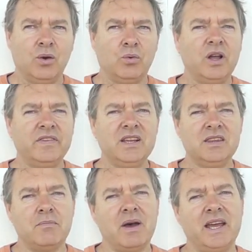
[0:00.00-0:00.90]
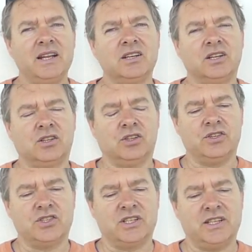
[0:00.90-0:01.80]
Well, I think the main
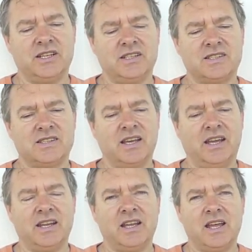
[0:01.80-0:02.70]
conclusion is that